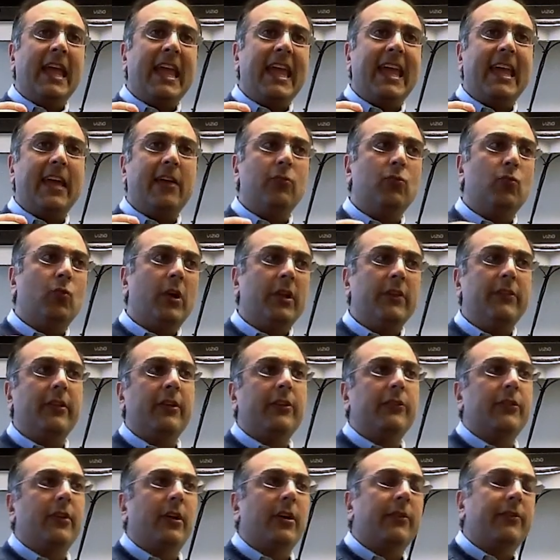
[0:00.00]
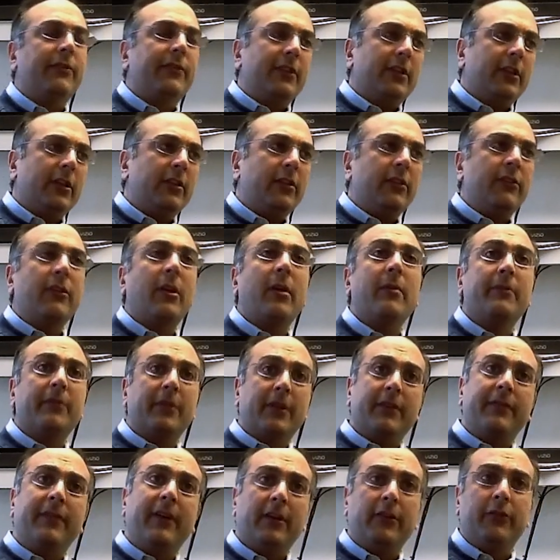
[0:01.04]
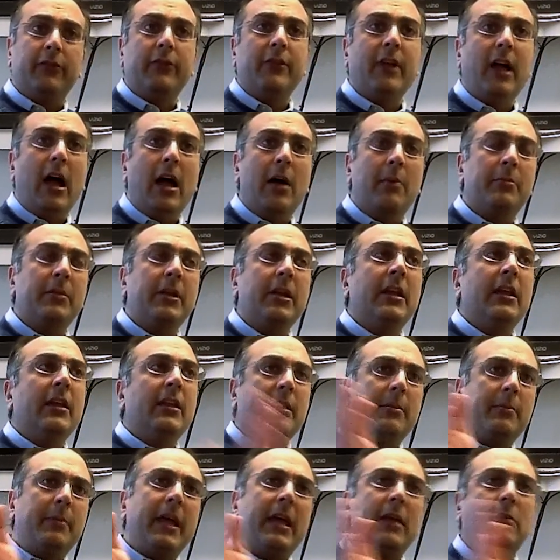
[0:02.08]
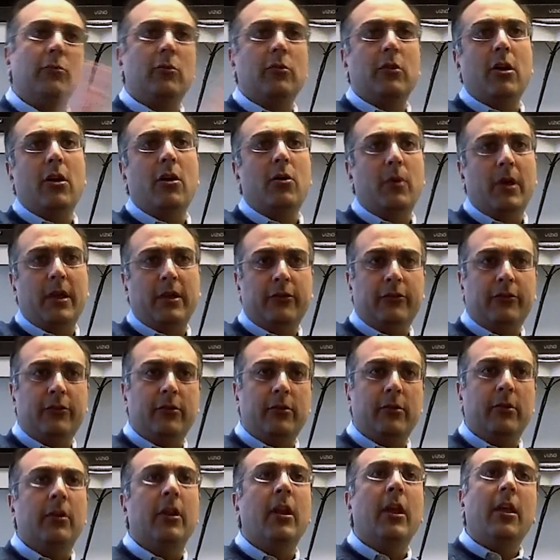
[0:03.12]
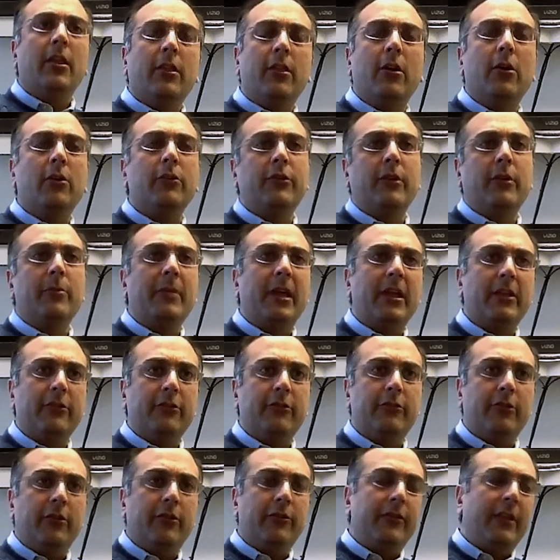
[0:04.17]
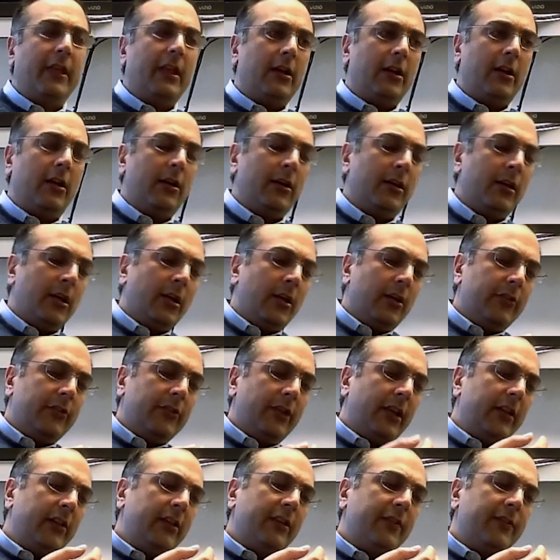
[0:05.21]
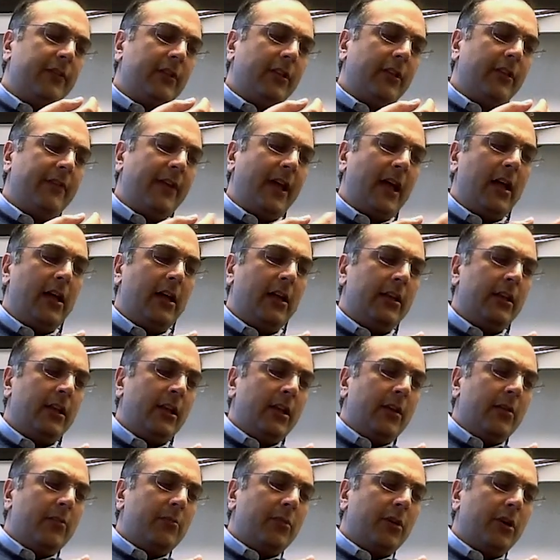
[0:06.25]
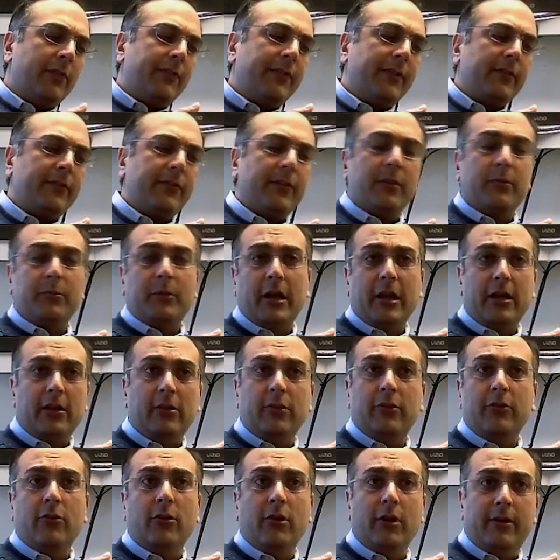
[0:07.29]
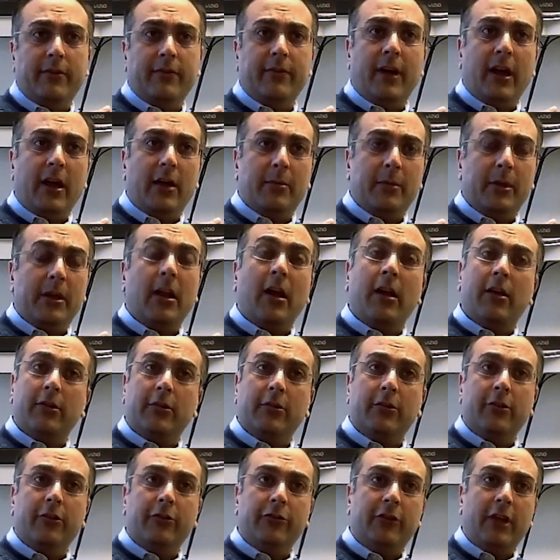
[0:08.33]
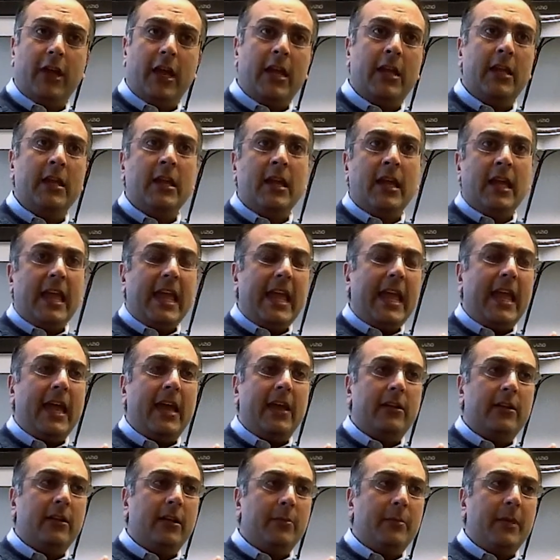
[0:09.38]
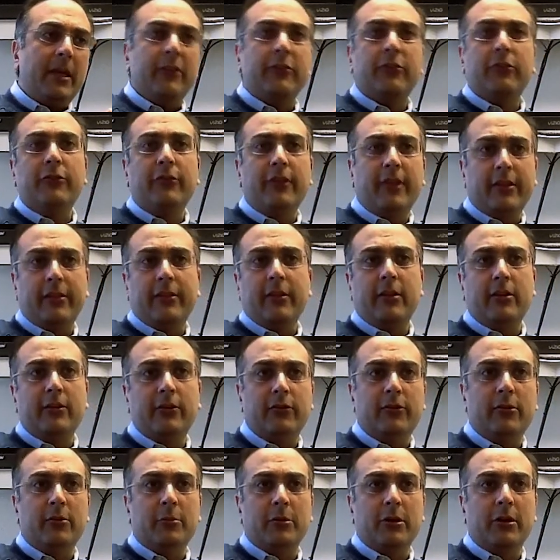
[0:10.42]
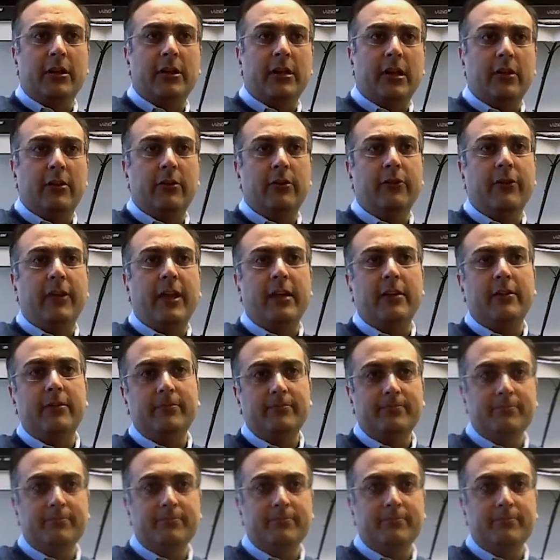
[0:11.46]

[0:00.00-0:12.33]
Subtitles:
And once I start feeling discomfort, if I stop, the pain will go away sooner. Those are messages that are scientifically valid, perfect for the regulatory environment under DSHEA, and a message that the consumer can understand.